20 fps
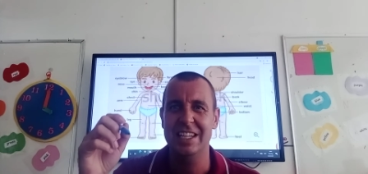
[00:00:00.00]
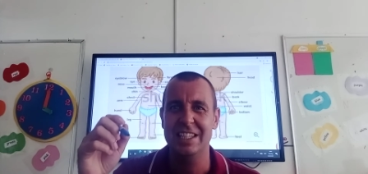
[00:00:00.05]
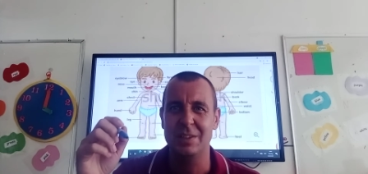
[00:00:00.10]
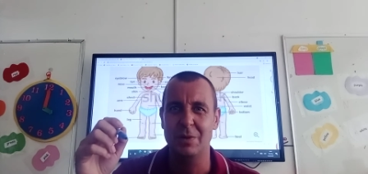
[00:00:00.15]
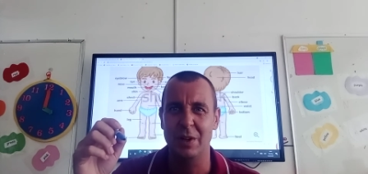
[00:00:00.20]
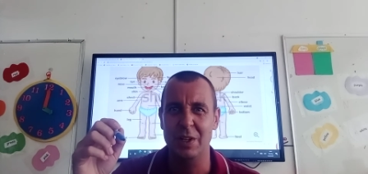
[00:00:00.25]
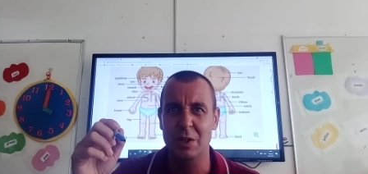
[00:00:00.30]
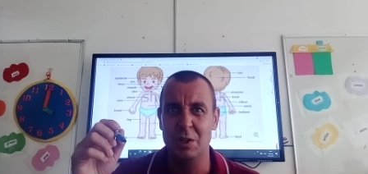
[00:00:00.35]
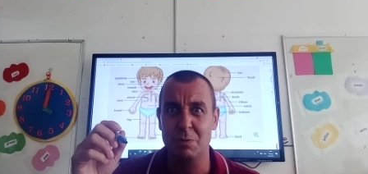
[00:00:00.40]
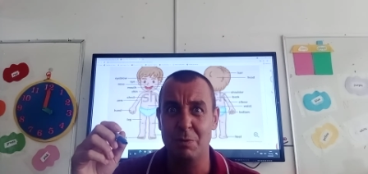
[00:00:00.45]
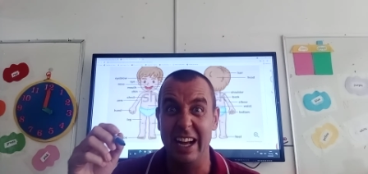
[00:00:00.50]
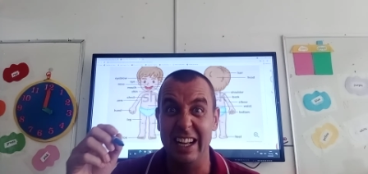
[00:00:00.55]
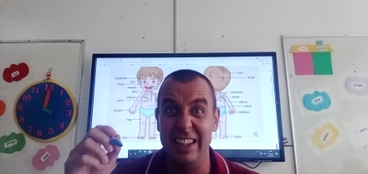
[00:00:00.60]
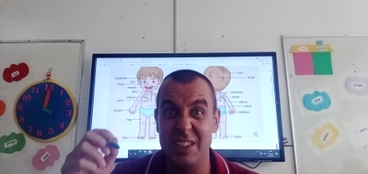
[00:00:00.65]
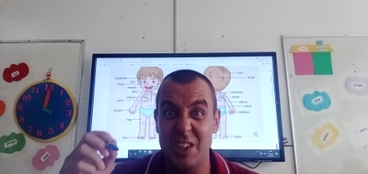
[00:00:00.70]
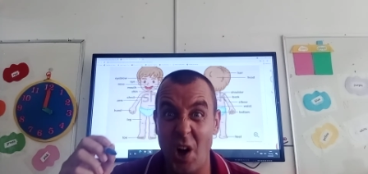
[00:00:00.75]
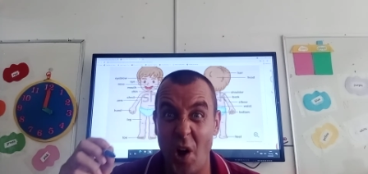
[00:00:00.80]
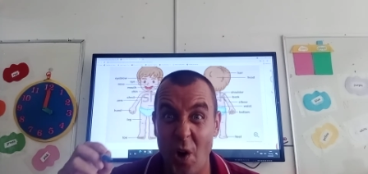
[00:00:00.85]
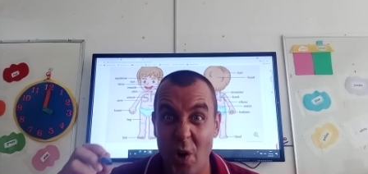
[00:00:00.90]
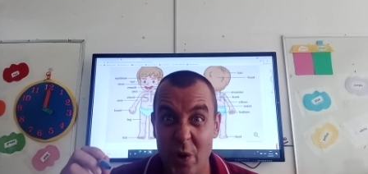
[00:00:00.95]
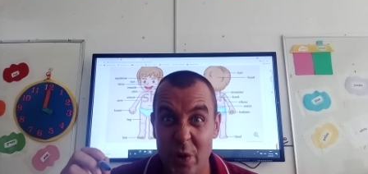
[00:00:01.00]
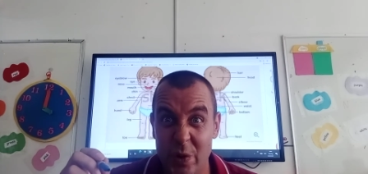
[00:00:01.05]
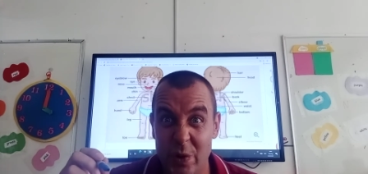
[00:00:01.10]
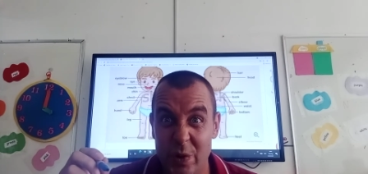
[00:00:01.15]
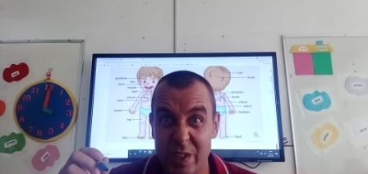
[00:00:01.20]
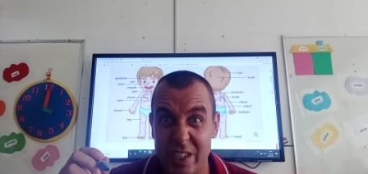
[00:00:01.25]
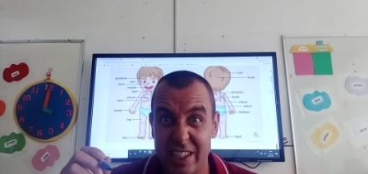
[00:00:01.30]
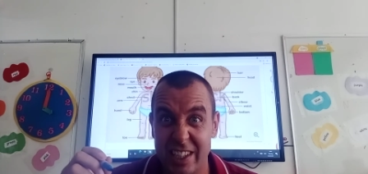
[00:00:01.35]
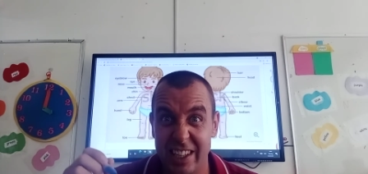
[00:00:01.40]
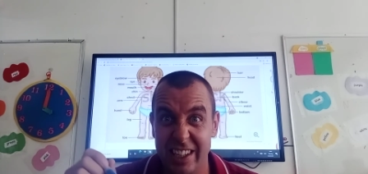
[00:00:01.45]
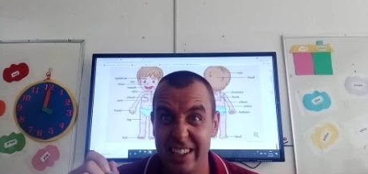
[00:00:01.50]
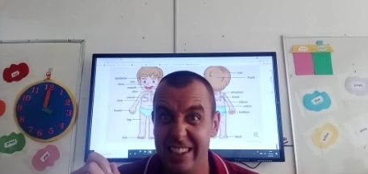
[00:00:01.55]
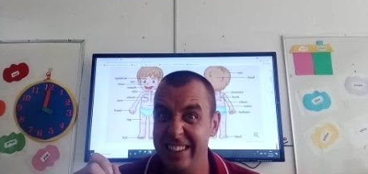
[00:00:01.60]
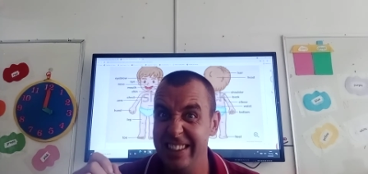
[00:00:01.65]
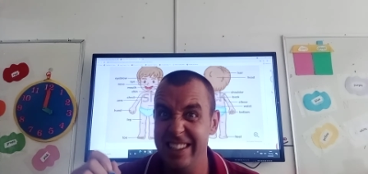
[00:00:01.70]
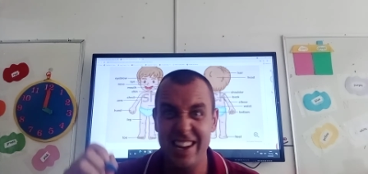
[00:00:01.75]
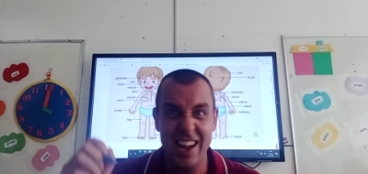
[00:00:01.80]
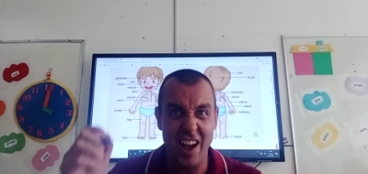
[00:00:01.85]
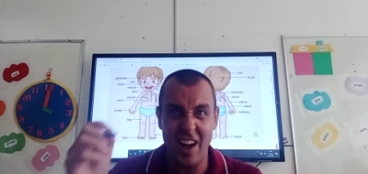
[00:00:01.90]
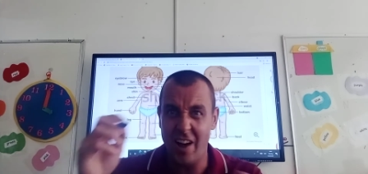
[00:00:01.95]
Do I use my
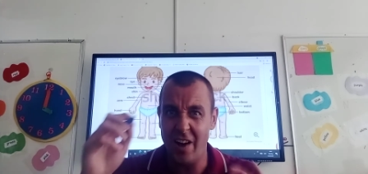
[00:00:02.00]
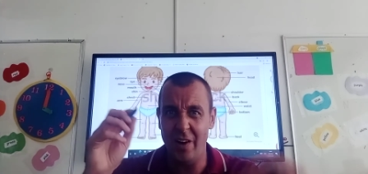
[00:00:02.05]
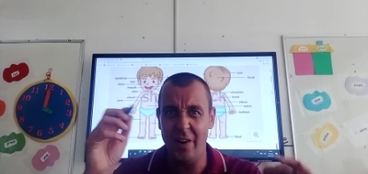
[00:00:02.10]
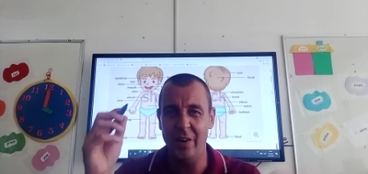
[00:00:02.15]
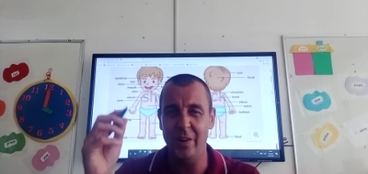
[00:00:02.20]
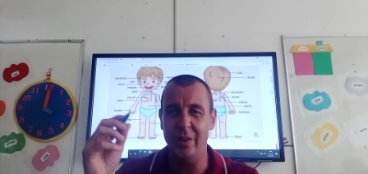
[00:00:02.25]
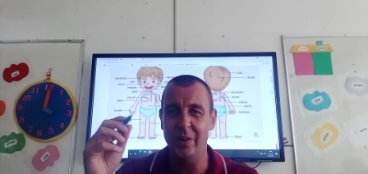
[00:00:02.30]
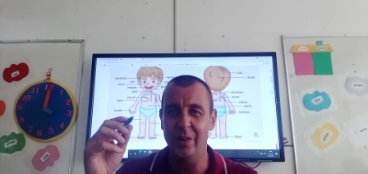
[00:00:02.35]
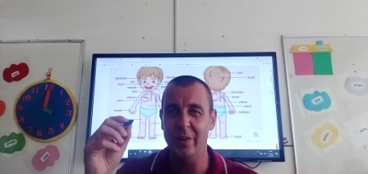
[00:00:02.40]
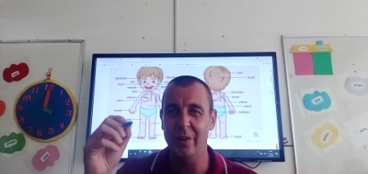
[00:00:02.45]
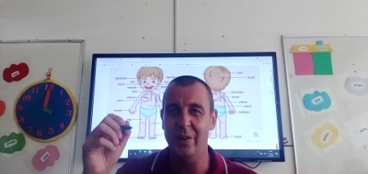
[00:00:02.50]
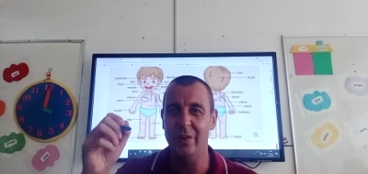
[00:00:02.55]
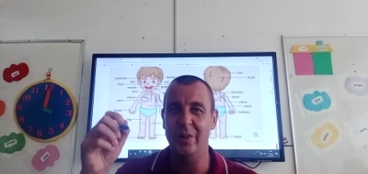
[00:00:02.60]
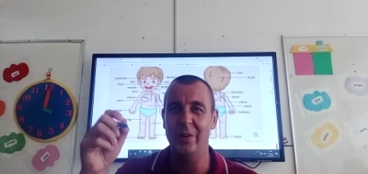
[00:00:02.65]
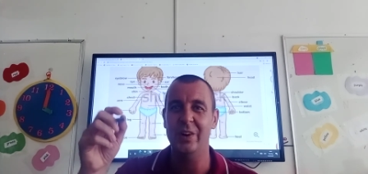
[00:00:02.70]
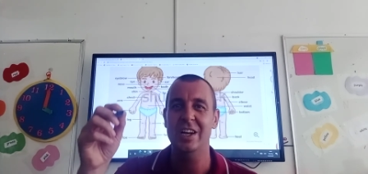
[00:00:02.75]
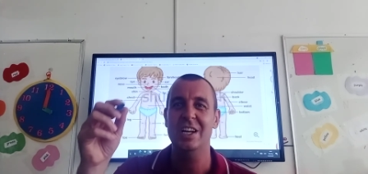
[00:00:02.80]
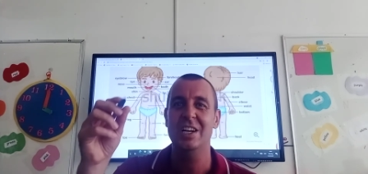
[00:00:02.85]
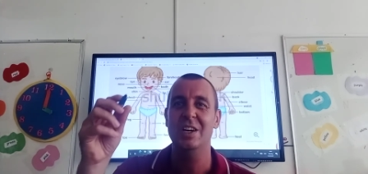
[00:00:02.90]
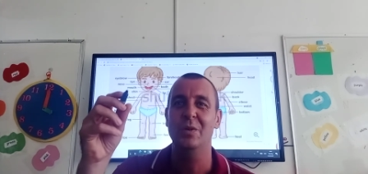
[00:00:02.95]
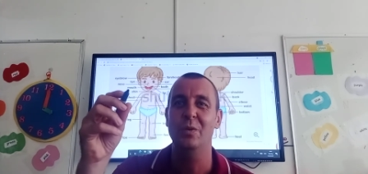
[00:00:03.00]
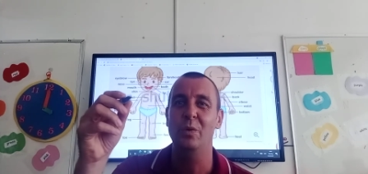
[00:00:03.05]
toes? No!